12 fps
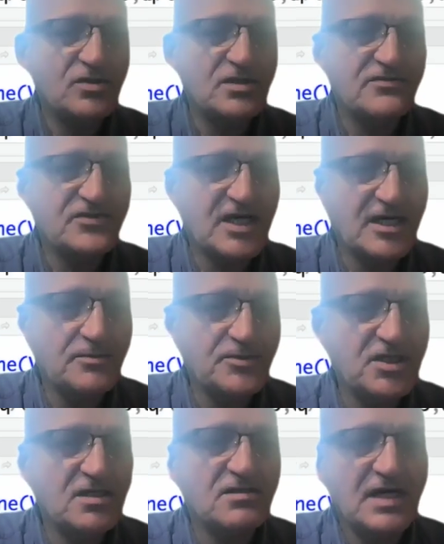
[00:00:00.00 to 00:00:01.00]
could have typed
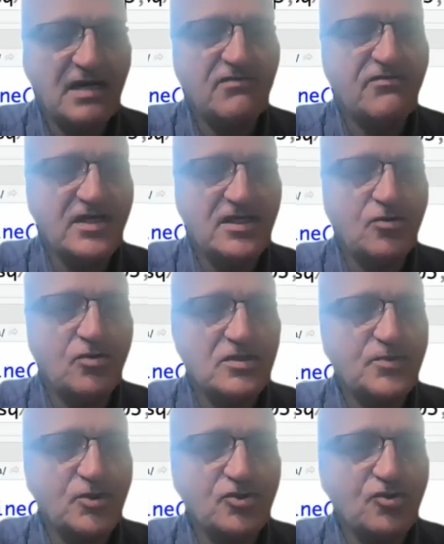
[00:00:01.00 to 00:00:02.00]
here alpha equals
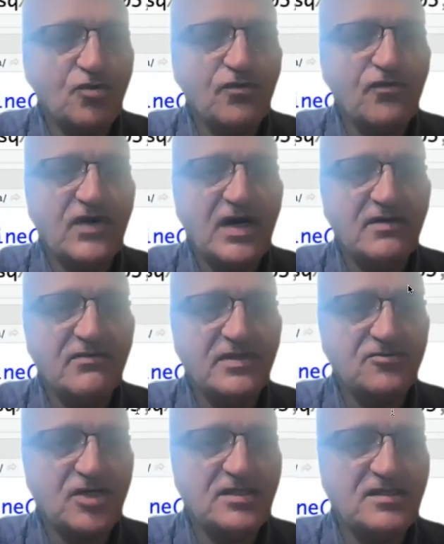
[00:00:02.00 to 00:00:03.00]
0.05
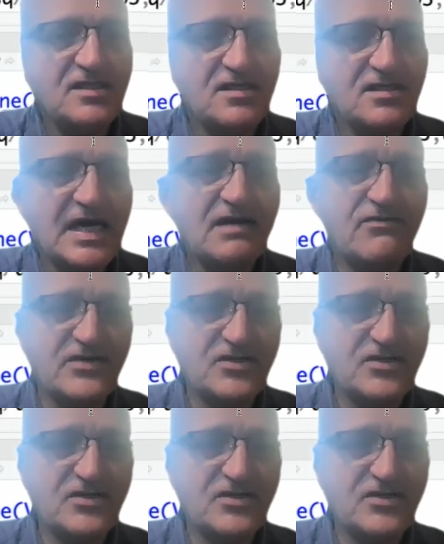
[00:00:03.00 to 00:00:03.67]
and right here alpha,